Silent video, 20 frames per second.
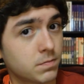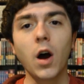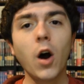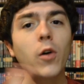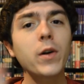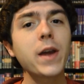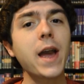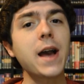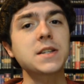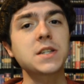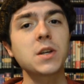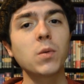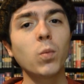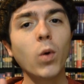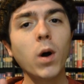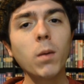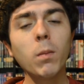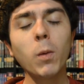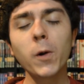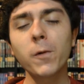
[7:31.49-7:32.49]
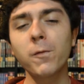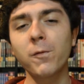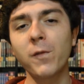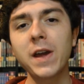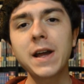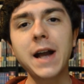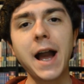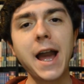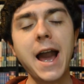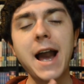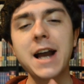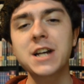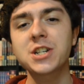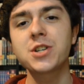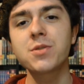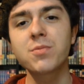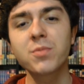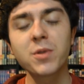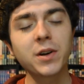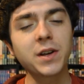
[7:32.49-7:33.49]
Oh, yes, and one more thing I
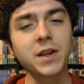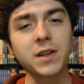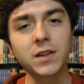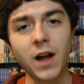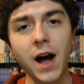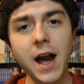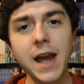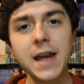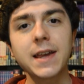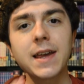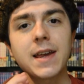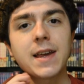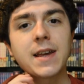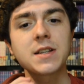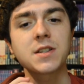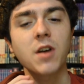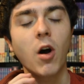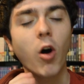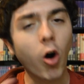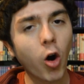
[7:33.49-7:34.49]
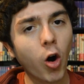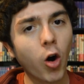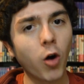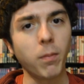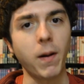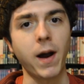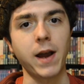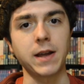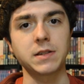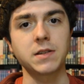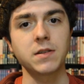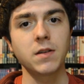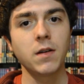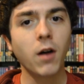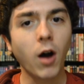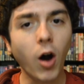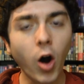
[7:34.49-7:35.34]
actually really like is All Might.